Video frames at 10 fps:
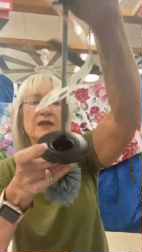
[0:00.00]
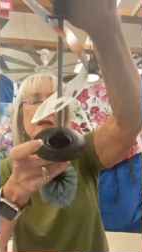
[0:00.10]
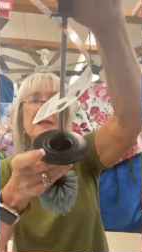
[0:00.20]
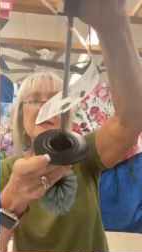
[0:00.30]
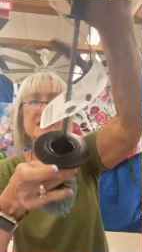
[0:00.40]

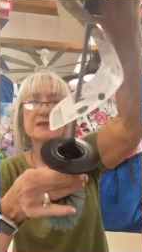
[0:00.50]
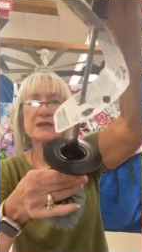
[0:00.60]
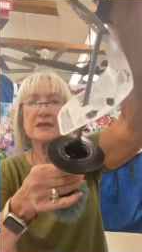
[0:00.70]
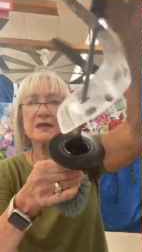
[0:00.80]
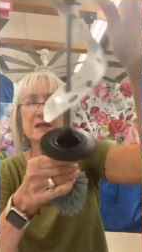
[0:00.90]

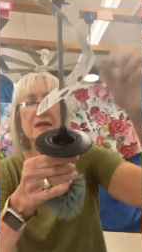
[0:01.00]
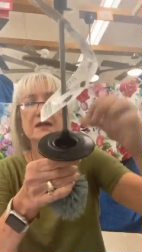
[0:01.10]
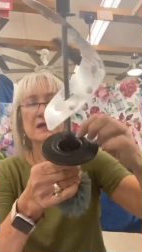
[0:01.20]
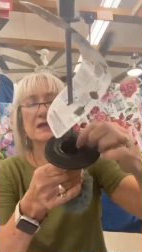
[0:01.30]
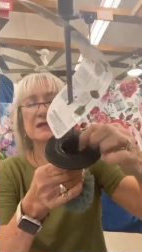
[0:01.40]
This
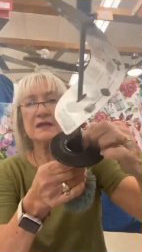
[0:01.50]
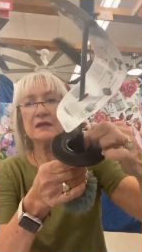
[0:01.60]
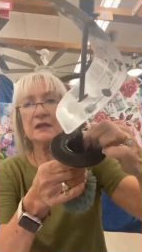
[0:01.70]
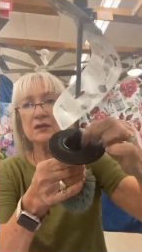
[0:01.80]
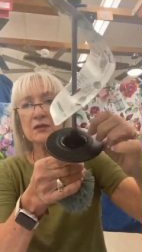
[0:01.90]
is a
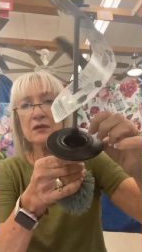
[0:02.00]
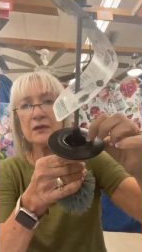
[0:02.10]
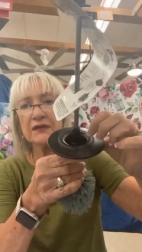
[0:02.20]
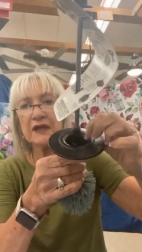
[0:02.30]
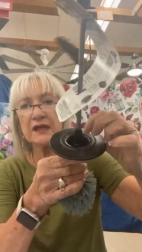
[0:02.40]

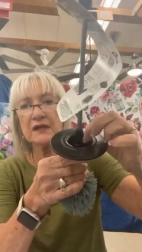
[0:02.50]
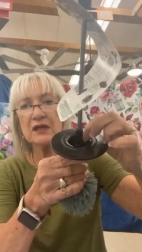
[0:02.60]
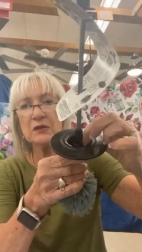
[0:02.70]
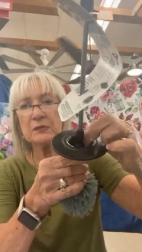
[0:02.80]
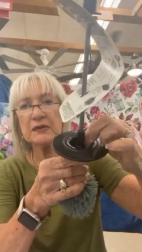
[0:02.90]
little thing
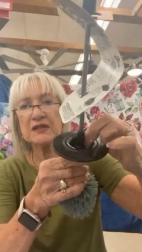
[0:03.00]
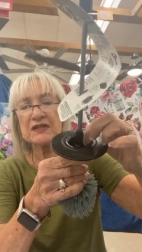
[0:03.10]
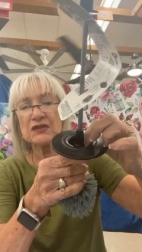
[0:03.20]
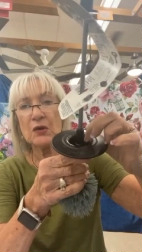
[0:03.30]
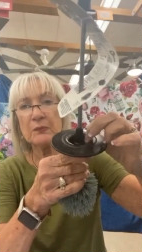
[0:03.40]
that you
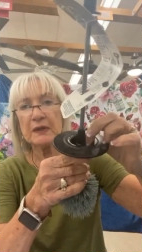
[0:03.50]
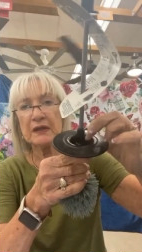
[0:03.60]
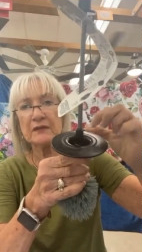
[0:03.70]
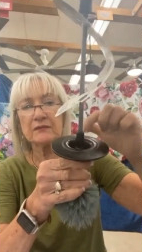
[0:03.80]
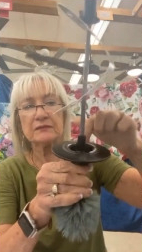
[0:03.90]
put soap
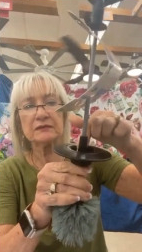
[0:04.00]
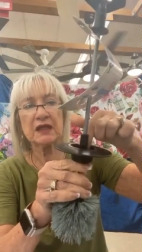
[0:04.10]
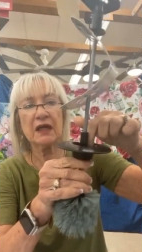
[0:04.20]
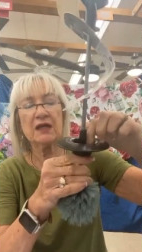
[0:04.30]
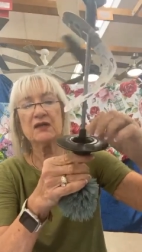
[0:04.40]
in,
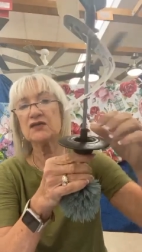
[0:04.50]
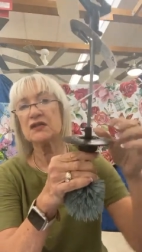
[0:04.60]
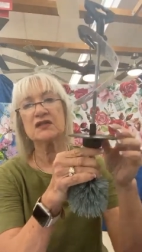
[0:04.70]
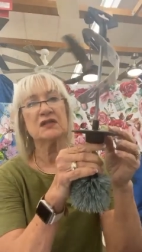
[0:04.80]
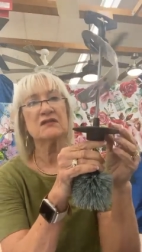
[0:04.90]
okay? You can
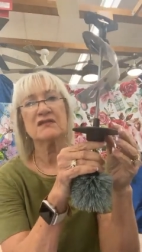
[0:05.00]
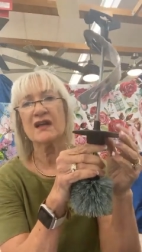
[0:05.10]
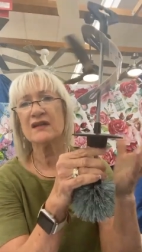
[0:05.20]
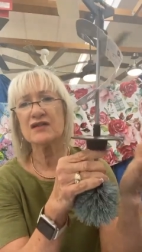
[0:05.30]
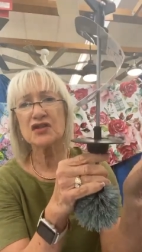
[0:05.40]
just
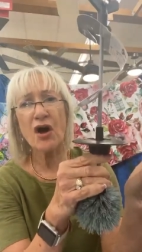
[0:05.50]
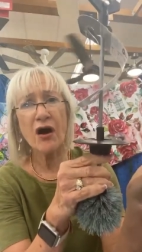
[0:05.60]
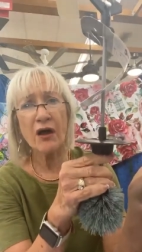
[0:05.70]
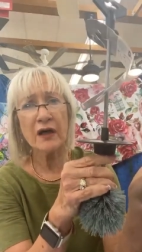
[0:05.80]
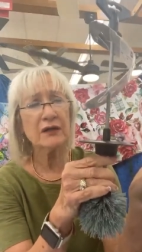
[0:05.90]
use like
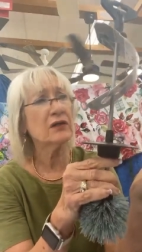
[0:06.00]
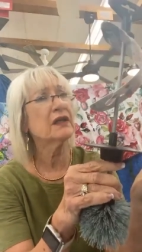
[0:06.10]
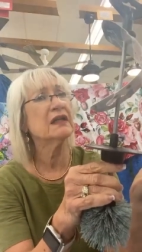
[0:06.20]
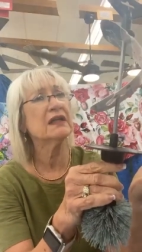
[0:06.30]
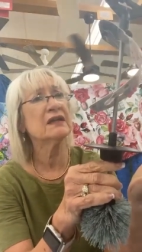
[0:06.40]
Dawn
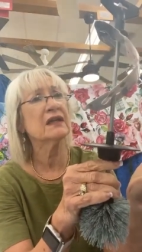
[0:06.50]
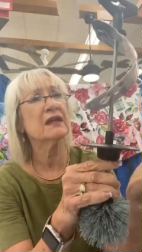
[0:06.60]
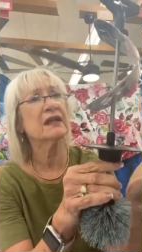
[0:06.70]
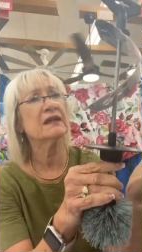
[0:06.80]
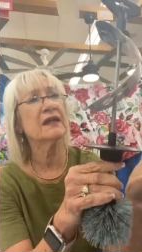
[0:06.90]
or
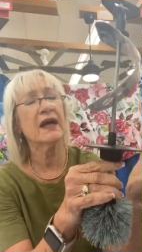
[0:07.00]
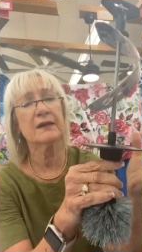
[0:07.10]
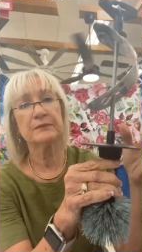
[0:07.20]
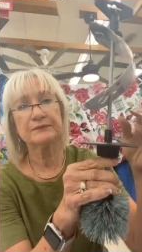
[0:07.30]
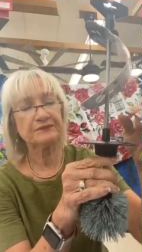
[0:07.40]
anything like
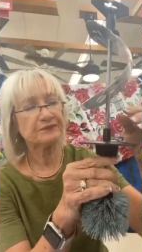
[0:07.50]
that.